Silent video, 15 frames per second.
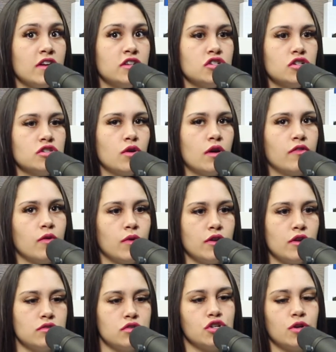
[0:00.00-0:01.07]
And just so everyone
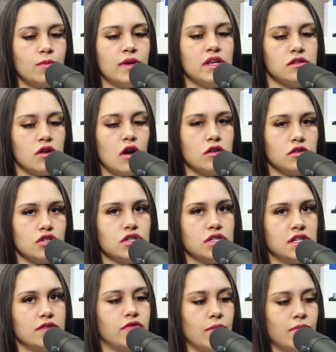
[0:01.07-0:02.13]
knows, terpenes aren't
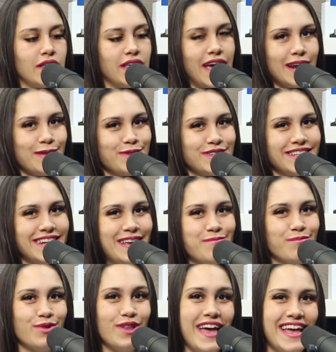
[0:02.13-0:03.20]
just from the cannabis and
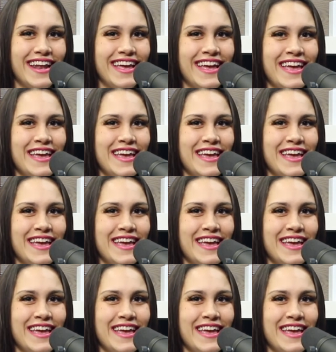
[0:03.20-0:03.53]
hemp plant.